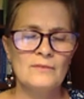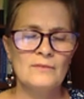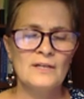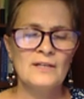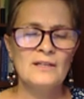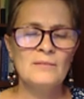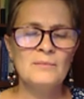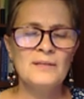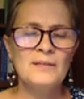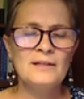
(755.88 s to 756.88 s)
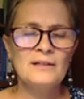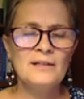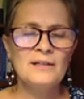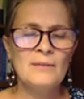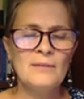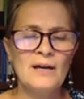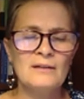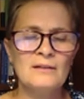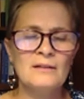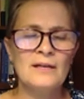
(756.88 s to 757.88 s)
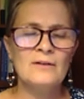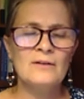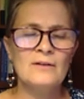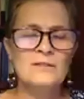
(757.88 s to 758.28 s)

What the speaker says: And then peeling back the layers of